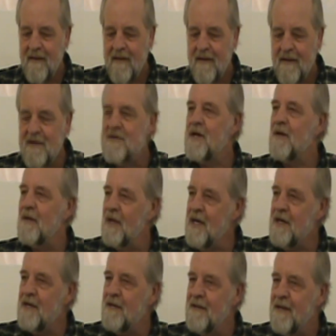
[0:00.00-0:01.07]
You see,
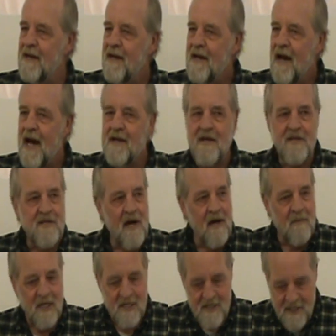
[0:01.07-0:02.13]
Lincoln and the
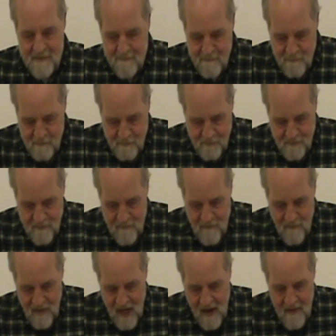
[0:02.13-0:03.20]
psalmist
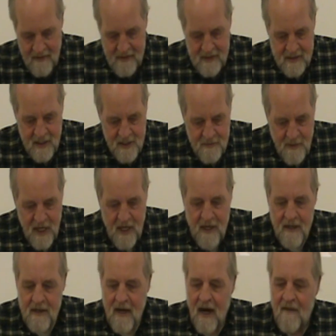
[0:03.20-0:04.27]

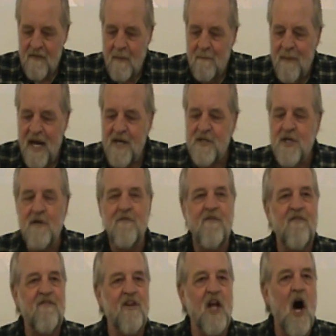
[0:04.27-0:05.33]
speak of the basic
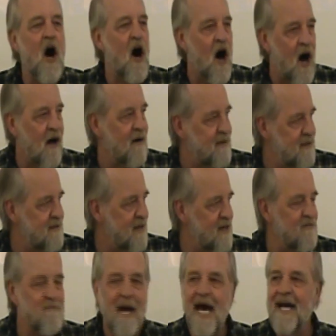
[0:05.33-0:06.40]
flaw
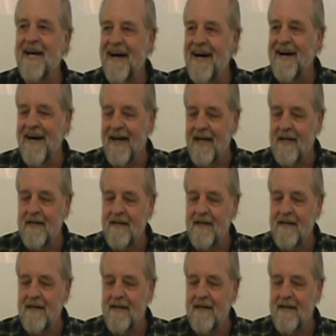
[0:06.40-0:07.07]
of mankind